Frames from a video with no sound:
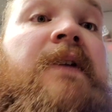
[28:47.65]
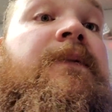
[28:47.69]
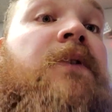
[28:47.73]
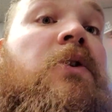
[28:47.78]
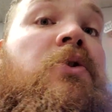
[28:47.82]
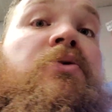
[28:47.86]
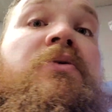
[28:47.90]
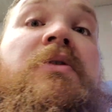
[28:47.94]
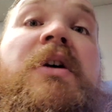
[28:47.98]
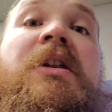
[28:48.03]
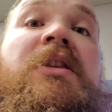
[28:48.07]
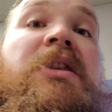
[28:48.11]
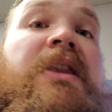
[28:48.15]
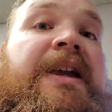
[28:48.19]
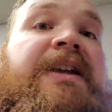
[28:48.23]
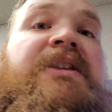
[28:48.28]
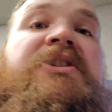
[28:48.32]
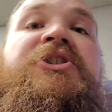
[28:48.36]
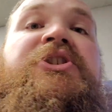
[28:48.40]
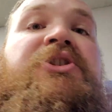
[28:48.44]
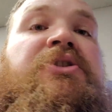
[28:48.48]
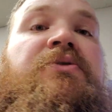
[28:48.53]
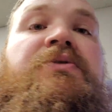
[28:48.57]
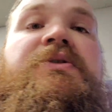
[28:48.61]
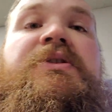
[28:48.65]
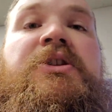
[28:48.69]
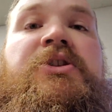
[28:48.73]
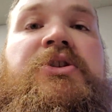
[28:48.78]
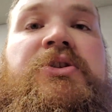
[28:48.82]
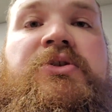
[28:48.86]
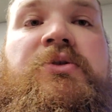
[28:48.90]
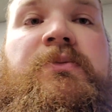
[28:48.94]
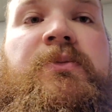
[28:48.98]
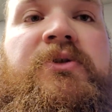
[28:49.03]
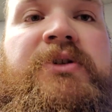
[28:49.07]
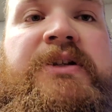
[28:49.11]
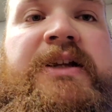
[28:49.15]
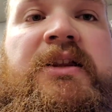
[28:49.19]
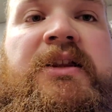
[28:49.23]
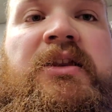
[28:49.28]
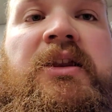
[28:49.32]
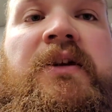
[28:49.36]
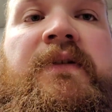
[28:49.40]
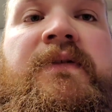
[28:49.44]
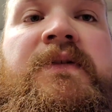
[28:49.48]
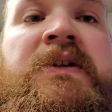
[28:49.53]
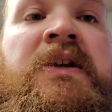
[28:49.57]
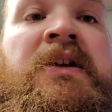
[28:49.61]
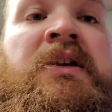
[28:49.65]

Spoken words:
if you elect to use the sumo deadlift.